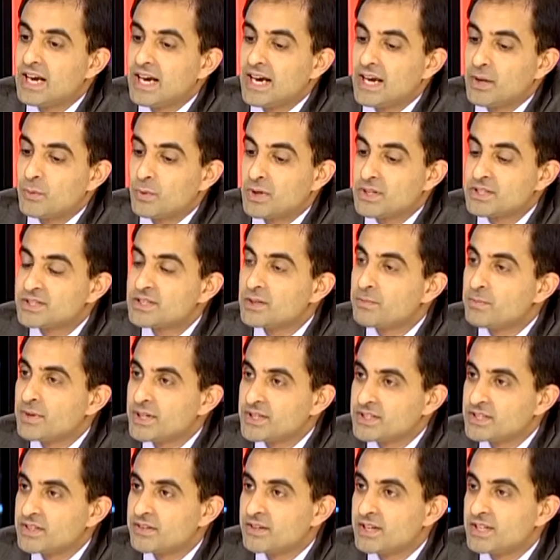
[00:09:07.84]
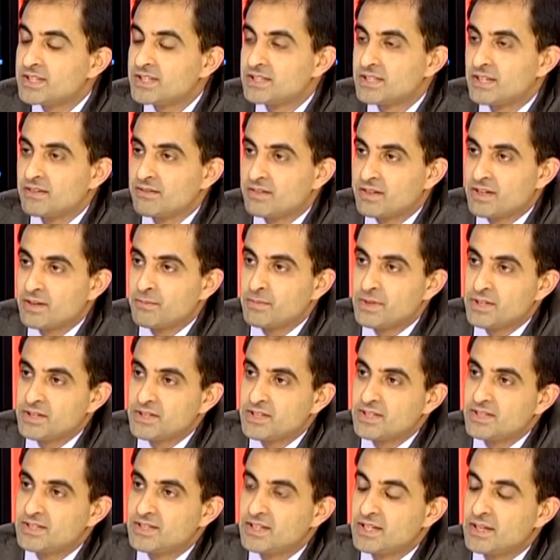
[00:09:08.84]
And once the patient reaches our
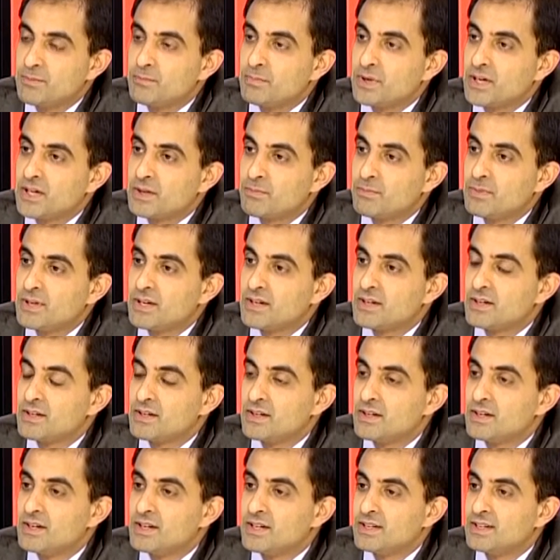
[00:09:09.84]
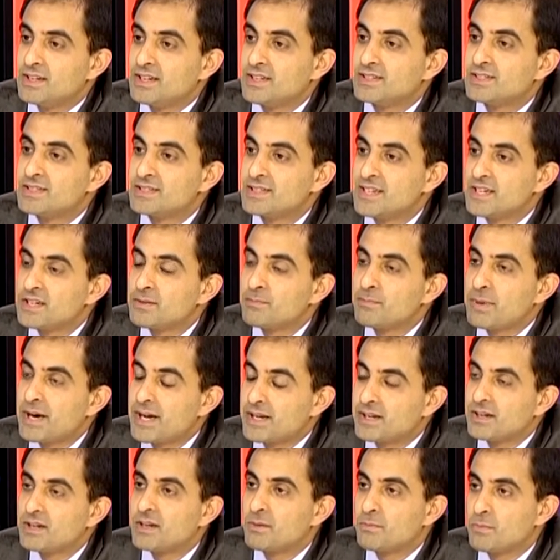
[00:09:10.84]
emergency department, there is a set
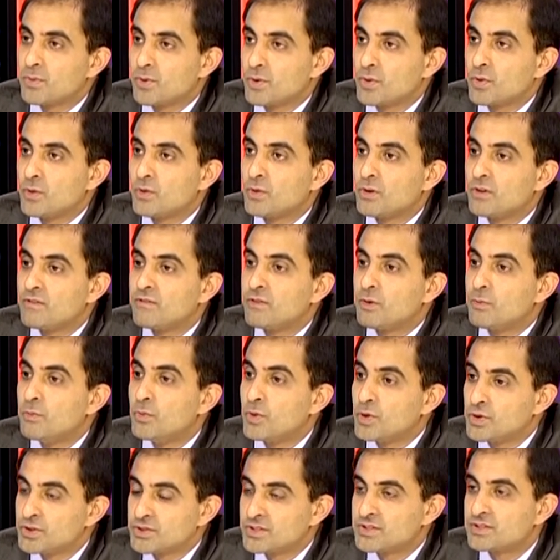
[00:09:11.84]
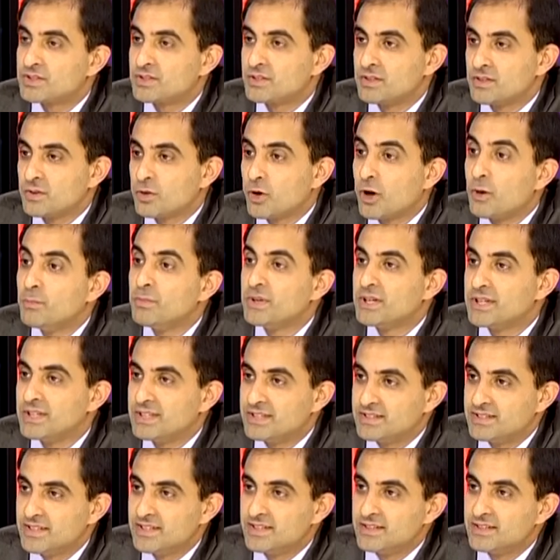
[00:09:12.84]
pattern and protocol for most common
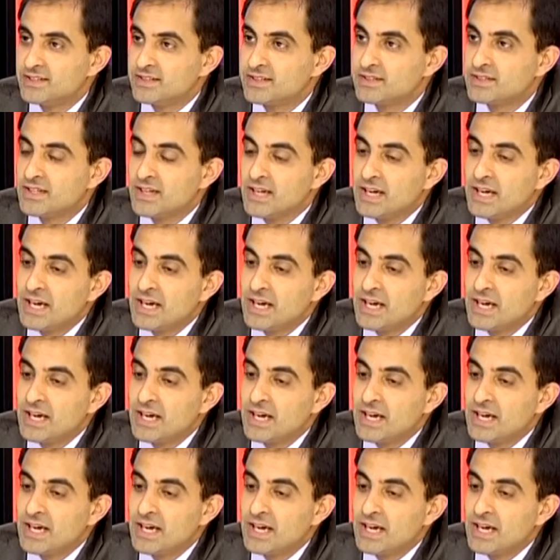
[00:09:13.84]
diseases.